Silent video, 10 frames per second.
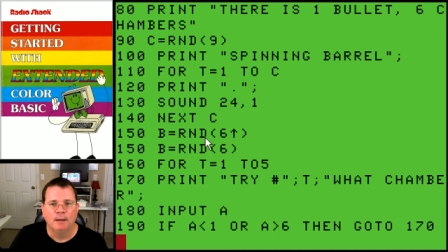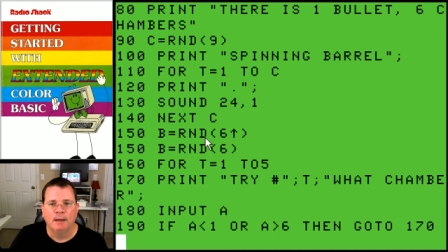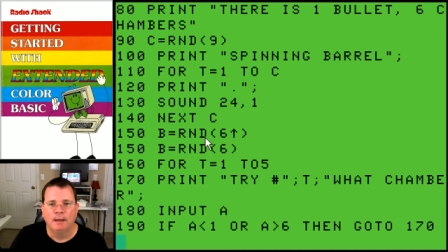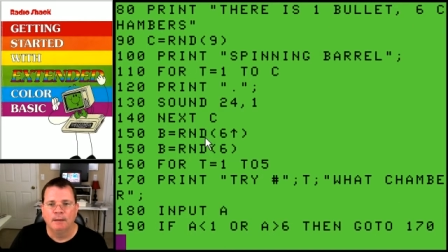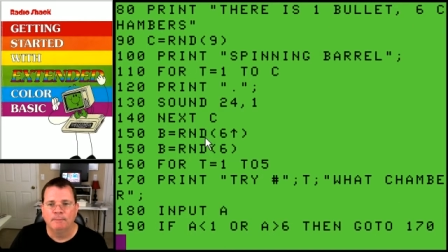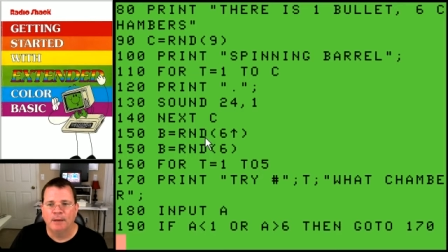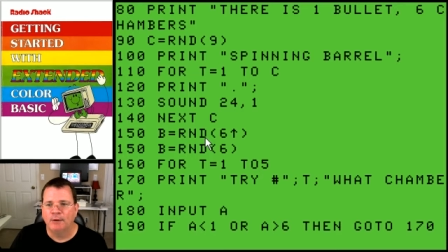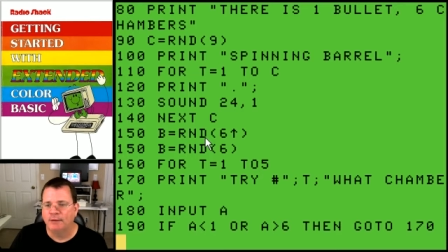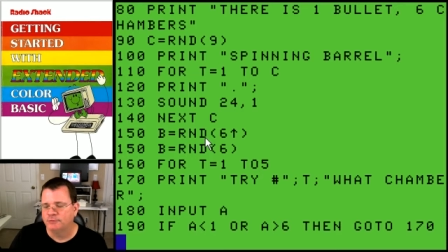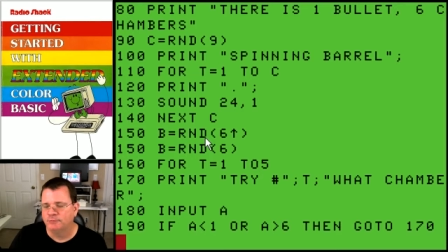um, I
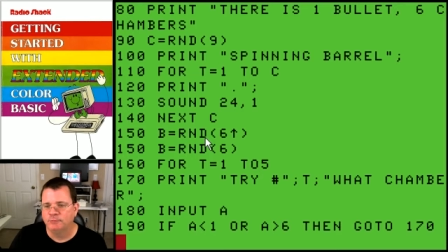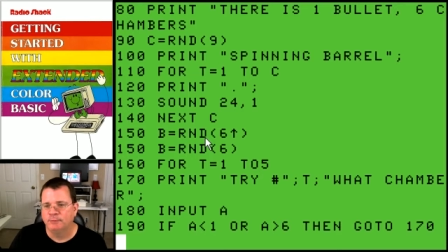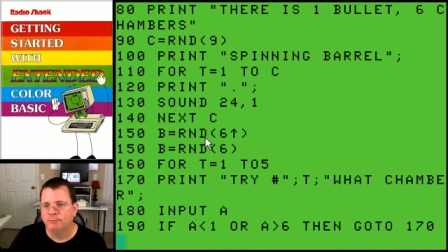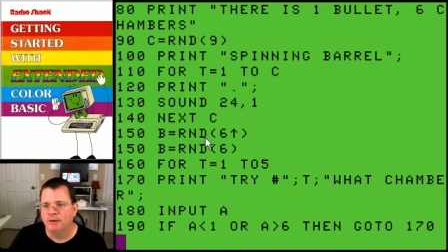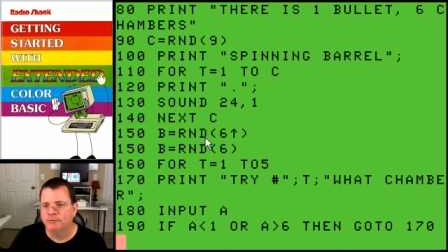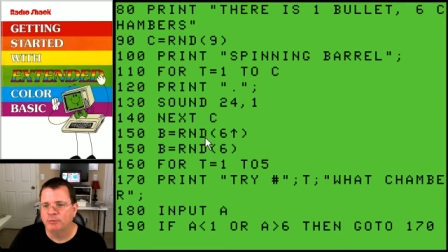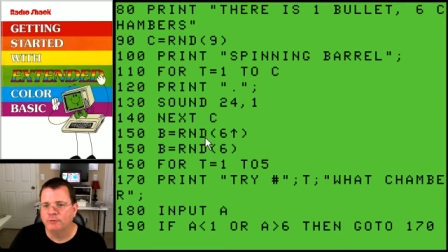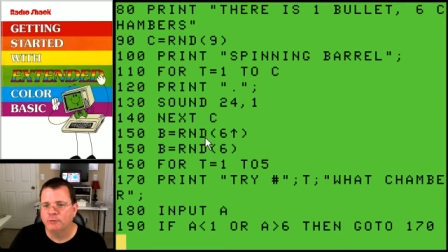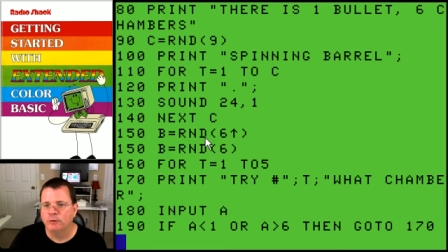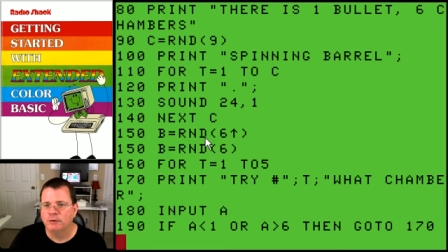don't actually have to
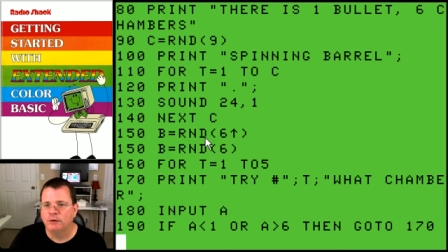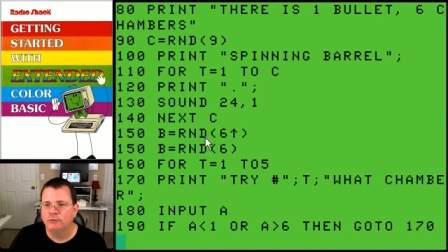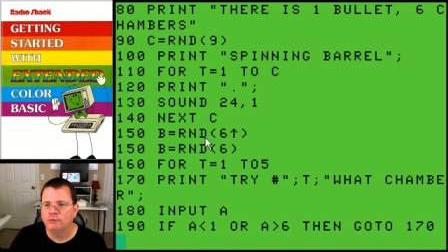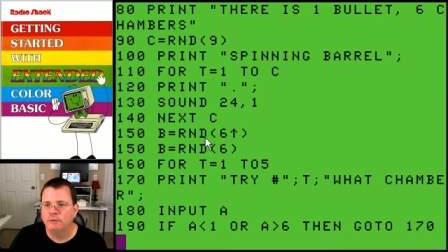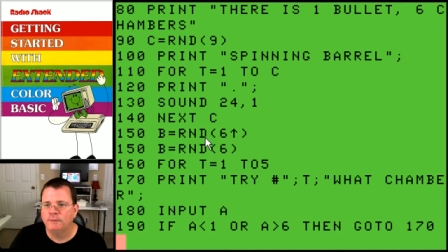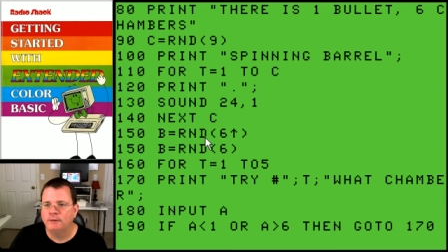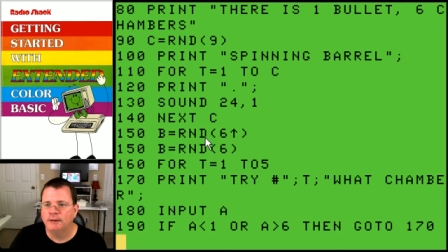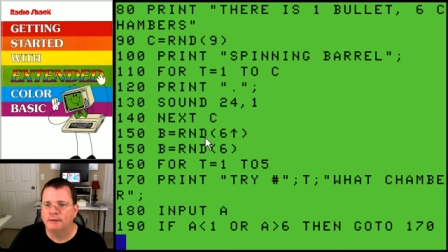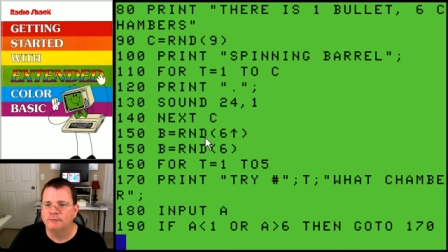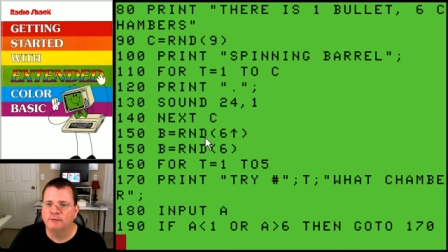put the word go to in there. I
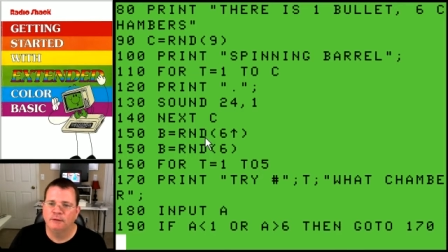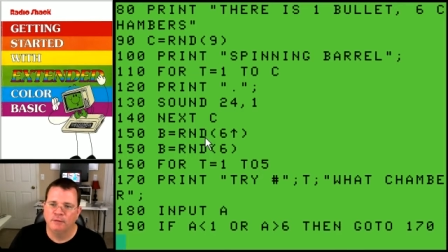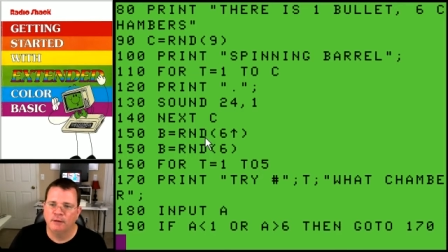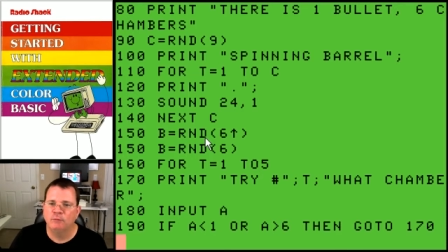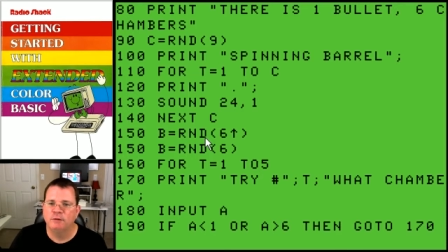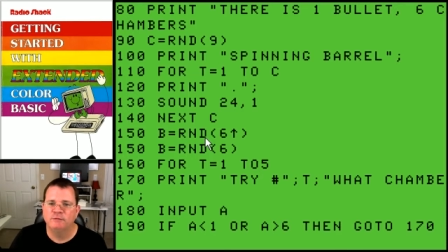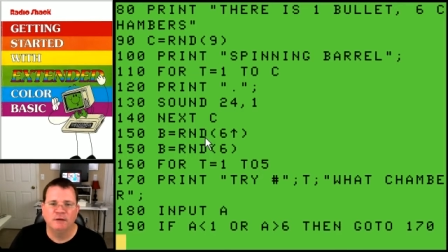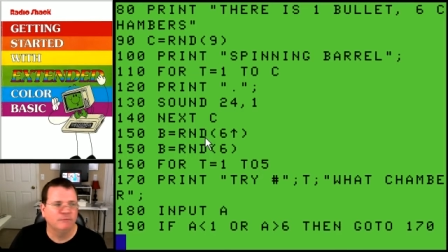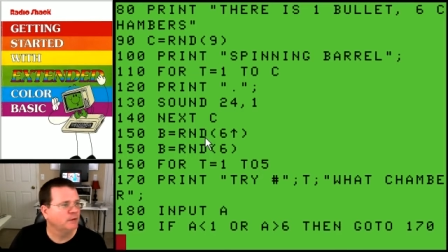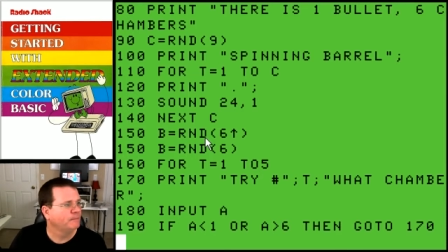could just say then
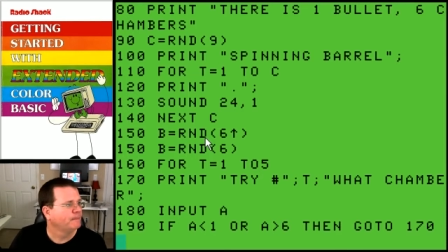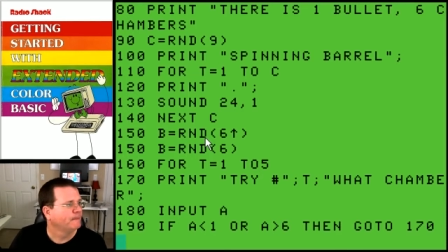170.